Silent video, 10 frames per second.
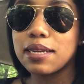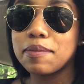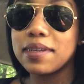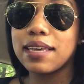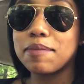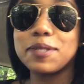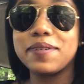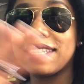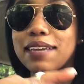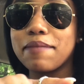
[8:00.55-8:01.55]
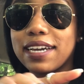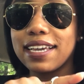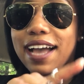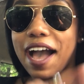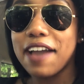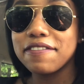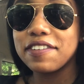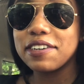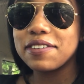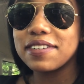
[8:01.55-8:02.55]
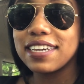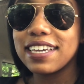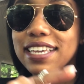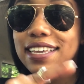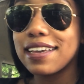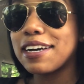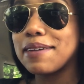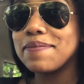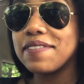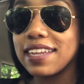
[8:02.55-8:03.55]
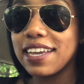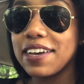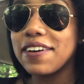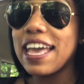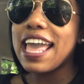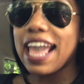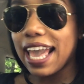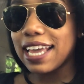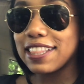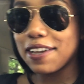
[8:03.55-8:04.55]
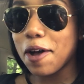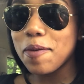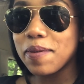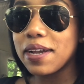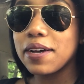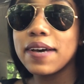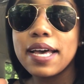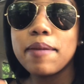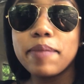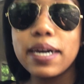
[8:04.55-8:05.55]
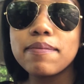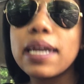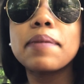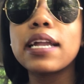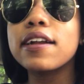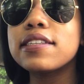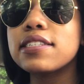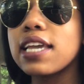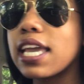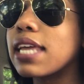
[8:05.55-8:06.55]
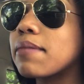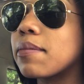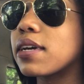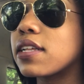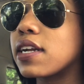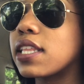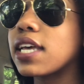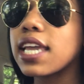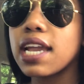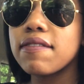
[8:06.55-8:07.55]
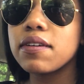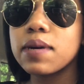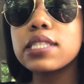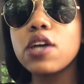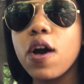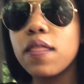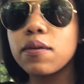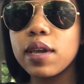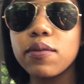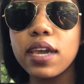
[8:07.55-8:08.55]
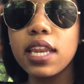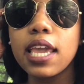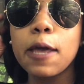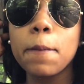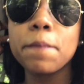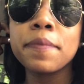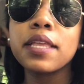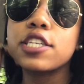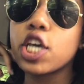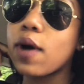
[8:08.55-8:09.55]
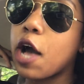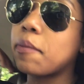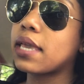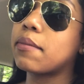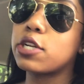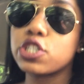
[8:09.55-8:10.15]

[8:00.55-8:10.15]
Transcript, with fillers: gonna be like between like my iPhone um, video and the GoPro, but my parents and my brother and like everyone's on their way right now. So I'll be able to